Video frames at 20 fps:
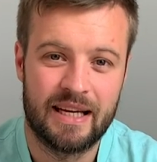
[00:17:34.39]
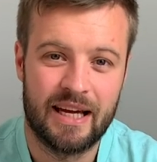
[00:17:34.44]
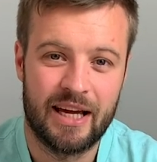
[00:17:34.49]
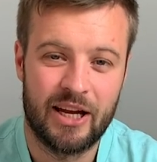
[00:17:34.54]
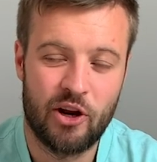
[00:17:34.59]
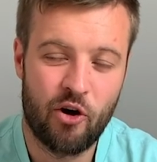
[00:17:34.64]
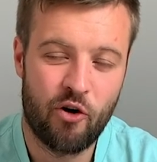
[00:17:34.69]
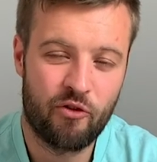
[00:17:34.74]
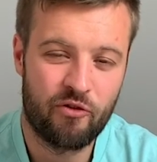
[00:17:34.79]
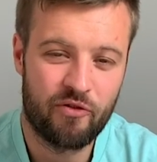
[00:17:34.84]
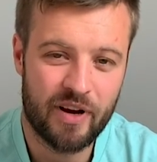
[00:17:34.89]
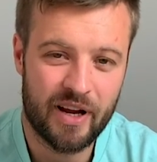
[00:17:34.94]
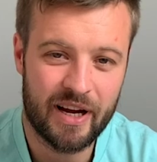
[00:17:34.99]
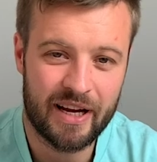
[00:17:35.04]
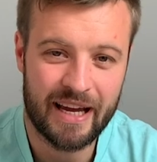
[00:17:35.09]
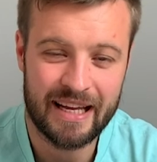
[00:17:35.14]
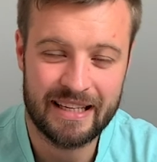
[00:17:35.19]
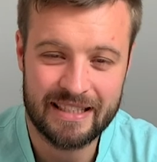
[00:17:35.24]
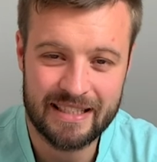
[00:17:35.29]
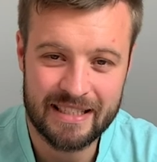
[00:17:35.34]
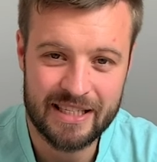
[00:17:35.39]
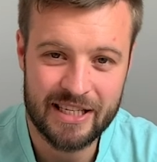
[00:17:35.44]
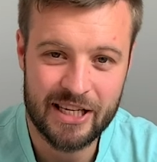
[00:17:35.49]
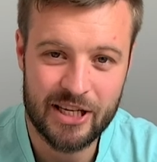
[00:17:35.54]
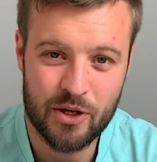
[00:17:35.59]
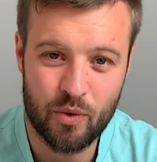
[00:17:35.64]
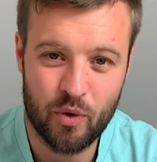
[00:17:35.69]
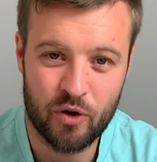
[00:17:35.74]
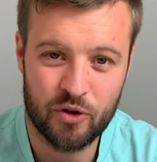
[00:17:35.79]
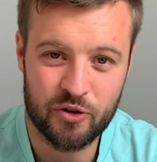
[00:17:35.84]
and hopefully, I get to see
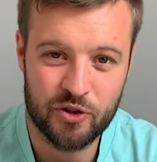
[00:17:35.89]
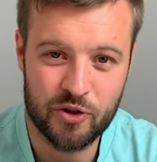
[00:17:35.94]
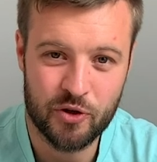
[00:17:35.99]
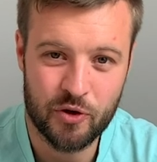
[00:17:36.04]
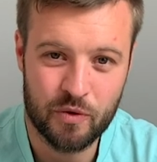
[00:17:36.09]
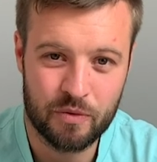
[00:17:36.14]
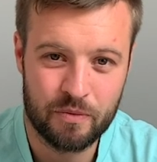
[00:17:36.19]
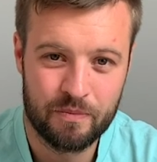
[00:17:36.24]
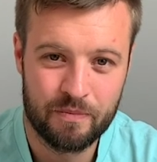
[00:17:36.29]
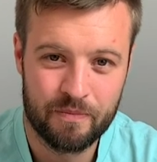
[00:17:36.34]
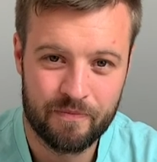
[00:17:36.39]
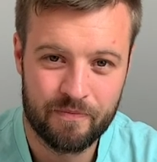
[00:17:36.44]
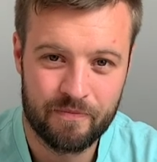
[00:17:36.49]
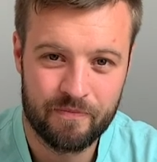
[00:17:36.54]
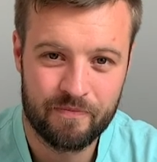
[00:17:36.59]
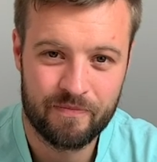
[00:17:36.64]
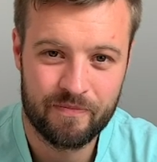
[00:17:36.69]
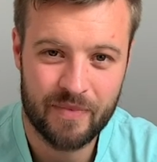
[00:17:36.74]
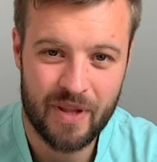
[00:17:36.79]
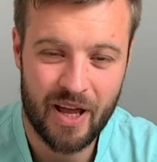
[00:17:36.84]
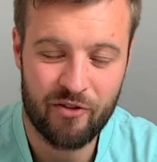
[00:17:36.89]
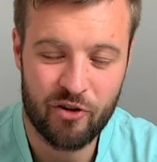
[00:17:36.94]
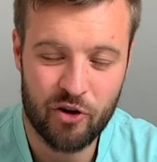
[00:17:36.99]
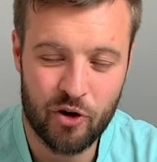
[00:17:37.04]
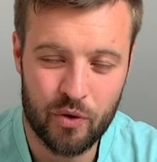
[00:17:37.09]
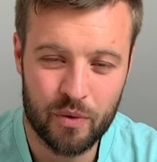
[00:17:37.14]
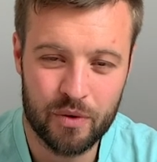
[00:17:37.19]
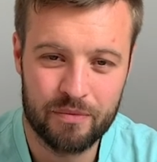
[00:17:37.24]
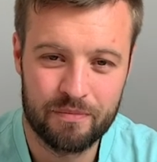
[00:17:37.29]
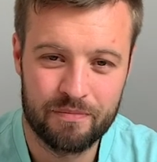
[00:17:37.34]
you all soon. Have a
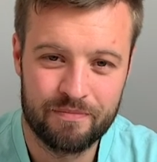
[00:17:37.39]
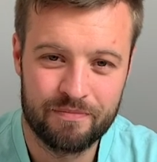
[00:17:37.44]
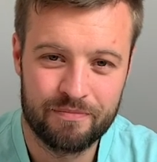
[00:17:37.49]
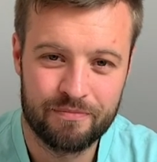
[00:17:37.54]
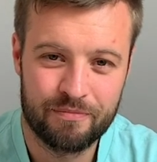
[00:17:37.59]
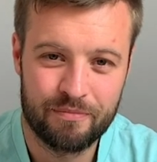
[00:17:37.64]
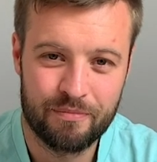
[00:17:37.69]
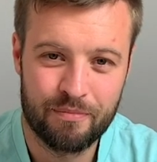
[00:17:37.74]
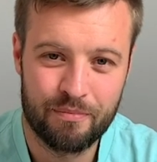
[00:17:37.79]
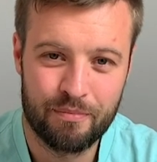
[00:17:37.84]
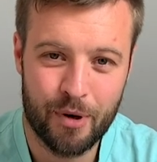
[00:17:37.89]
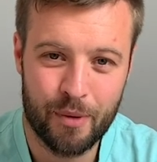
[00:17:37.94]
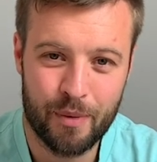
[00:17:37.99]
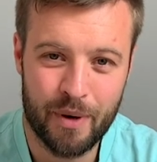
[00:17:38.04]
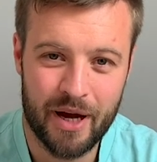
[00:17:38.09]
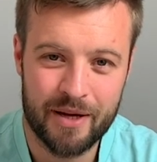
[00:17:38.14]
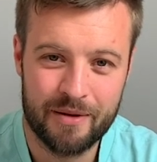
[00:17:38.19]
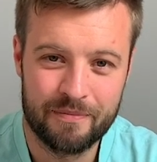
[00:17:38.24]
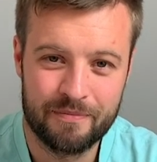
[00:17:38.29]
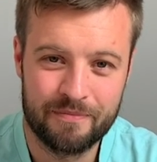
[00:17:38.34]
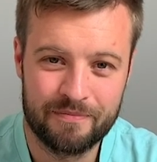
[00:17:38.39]
good one. Bye